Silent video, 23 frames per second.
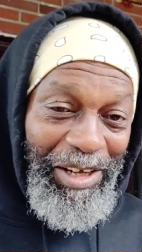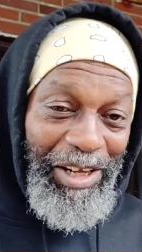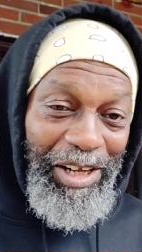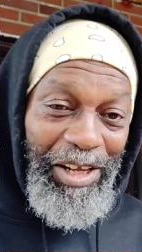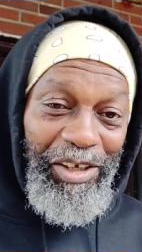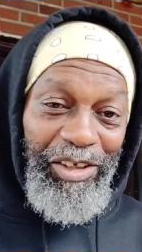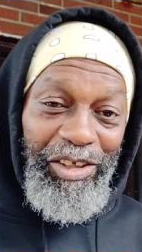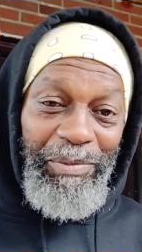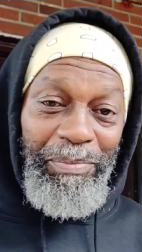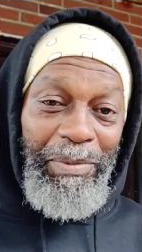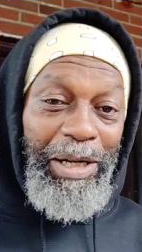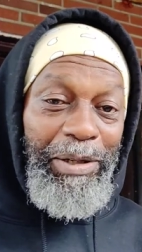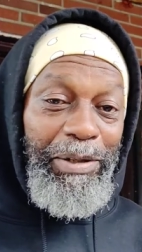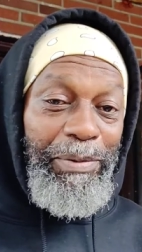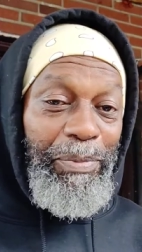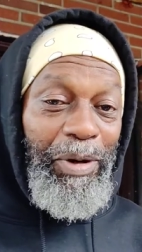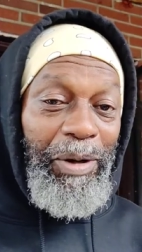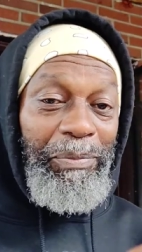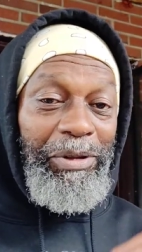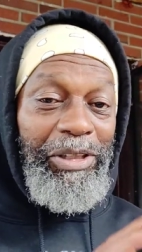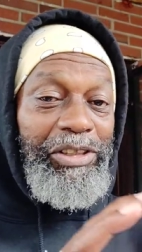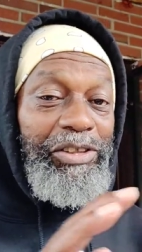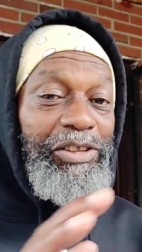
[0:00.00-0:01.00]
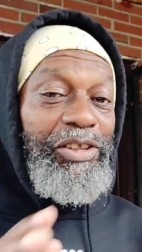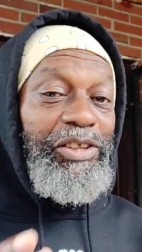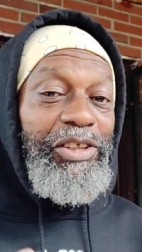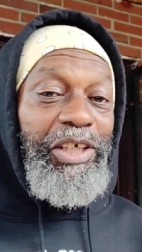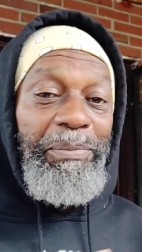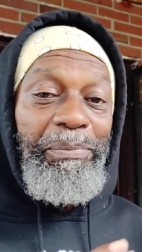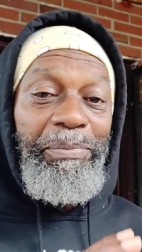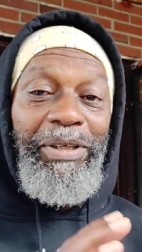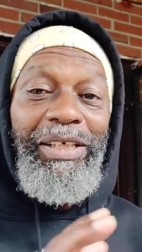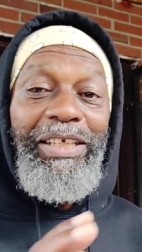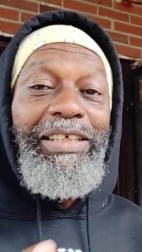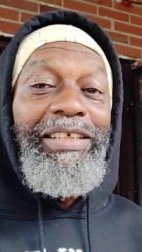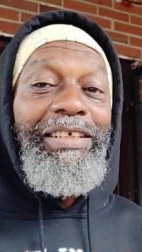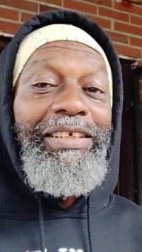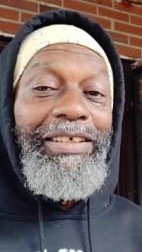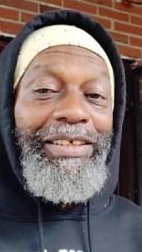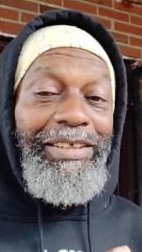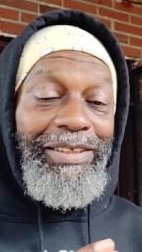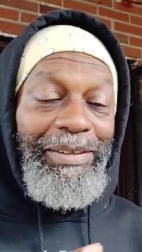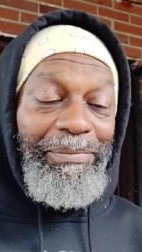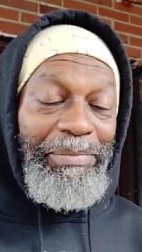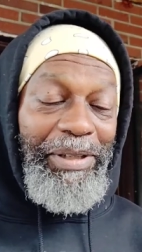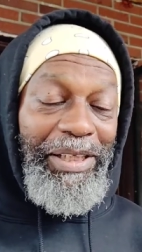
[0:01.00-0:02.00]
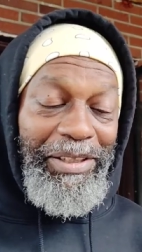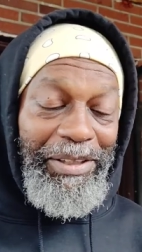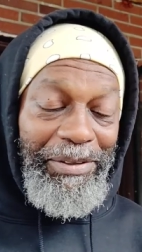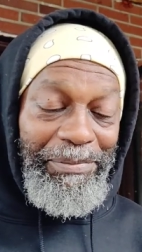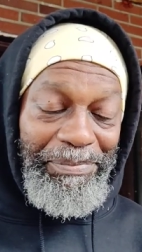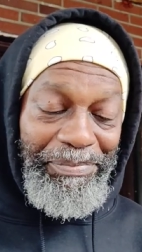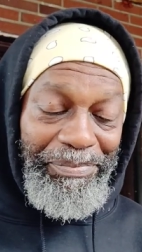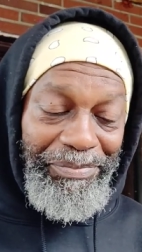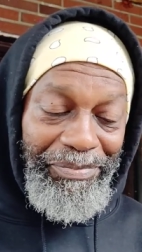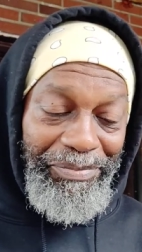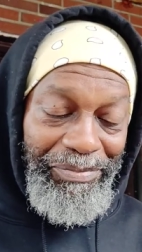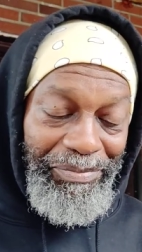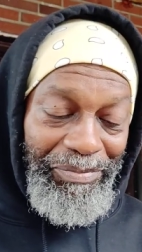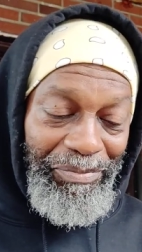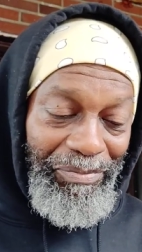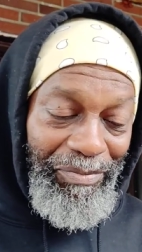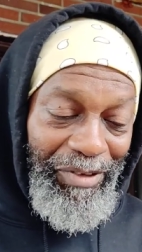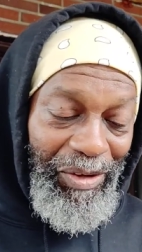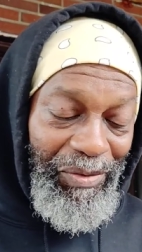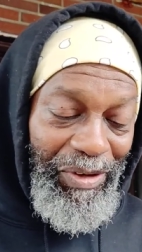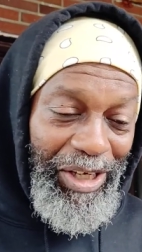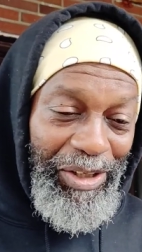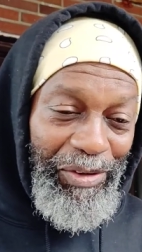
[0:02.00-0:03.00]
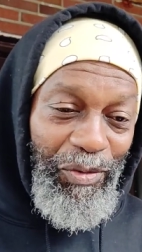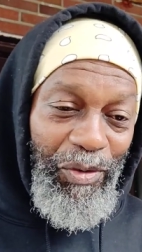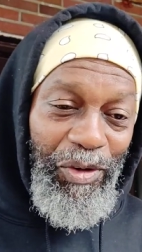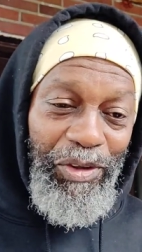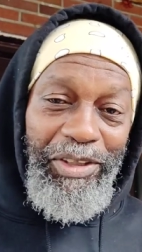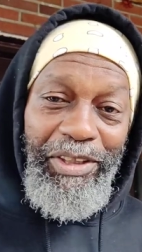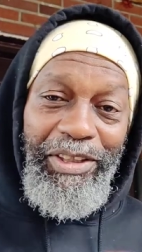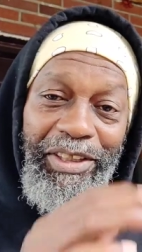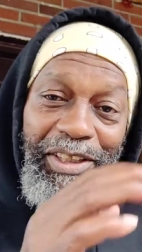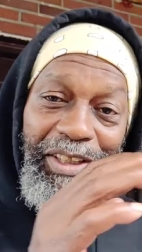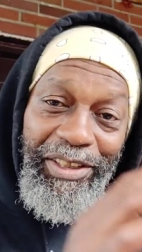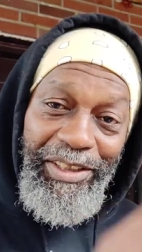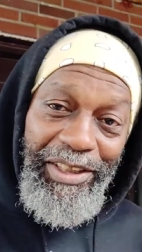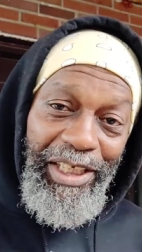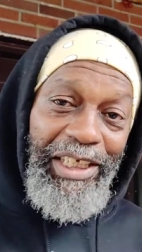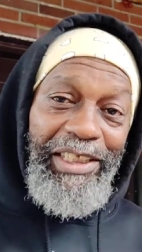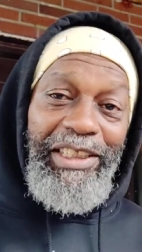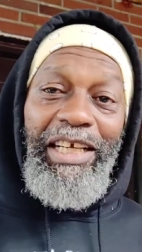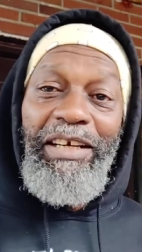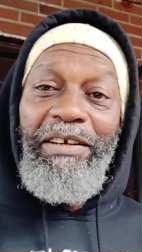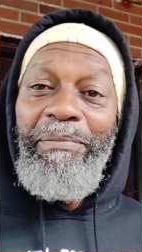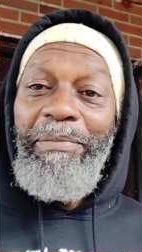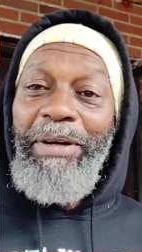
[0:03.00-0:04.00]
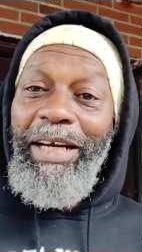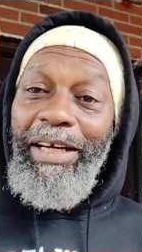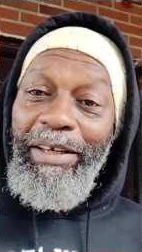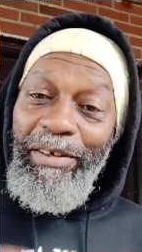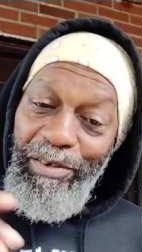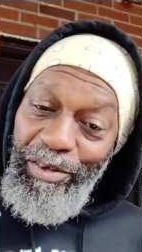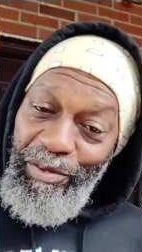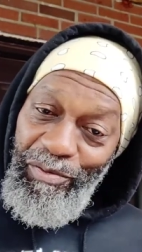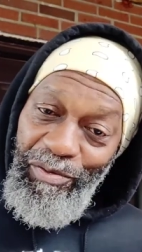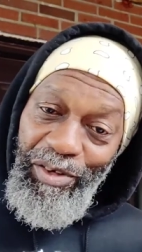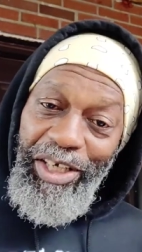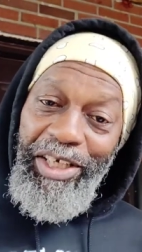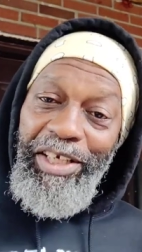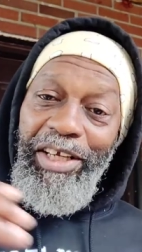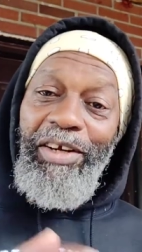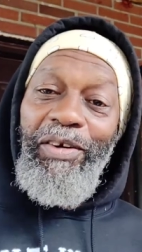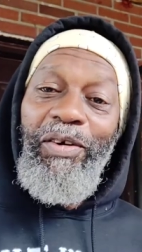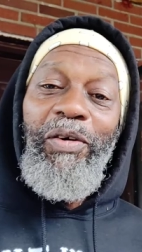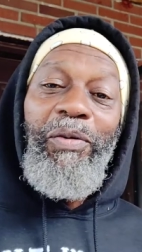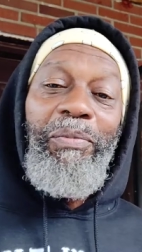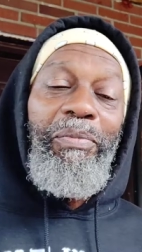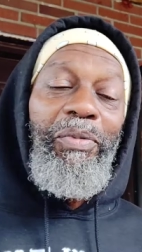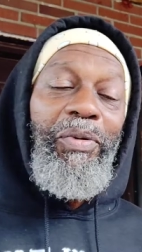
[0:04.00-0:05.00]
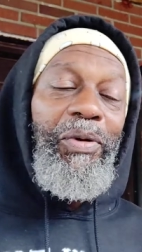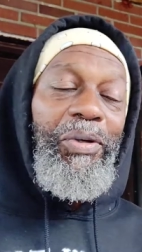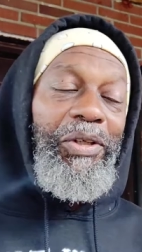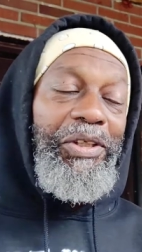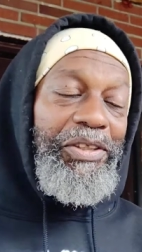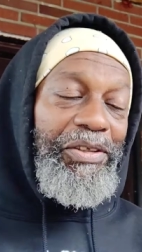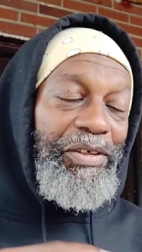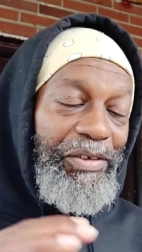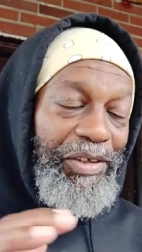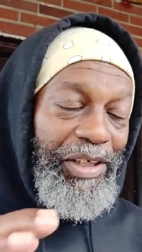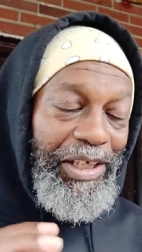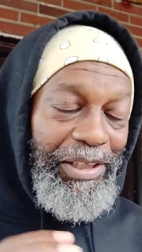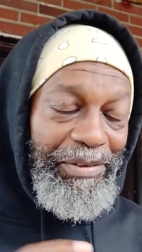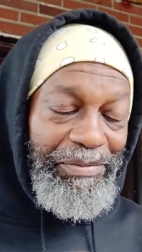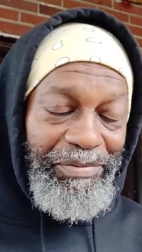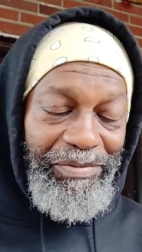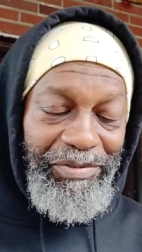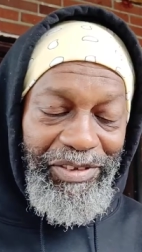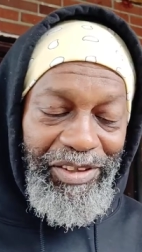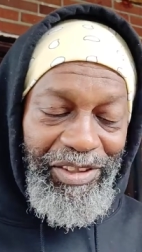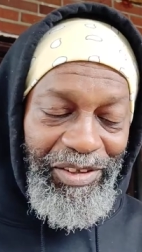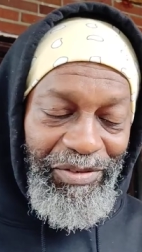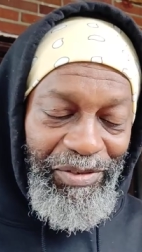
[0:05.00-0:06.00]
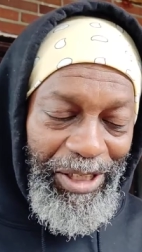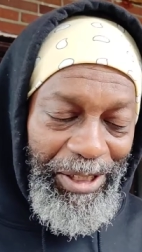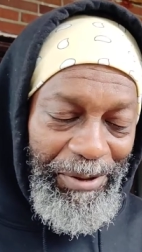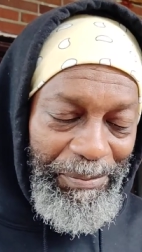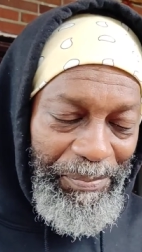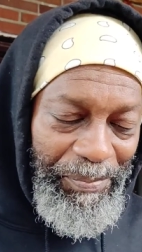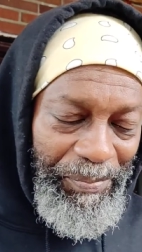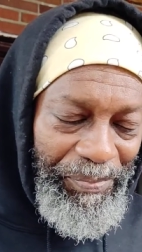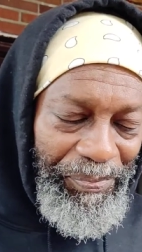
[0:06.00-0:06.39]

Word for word: So my department was completely independent, right? All the DJs, everybody could run their own boards. Okay, great.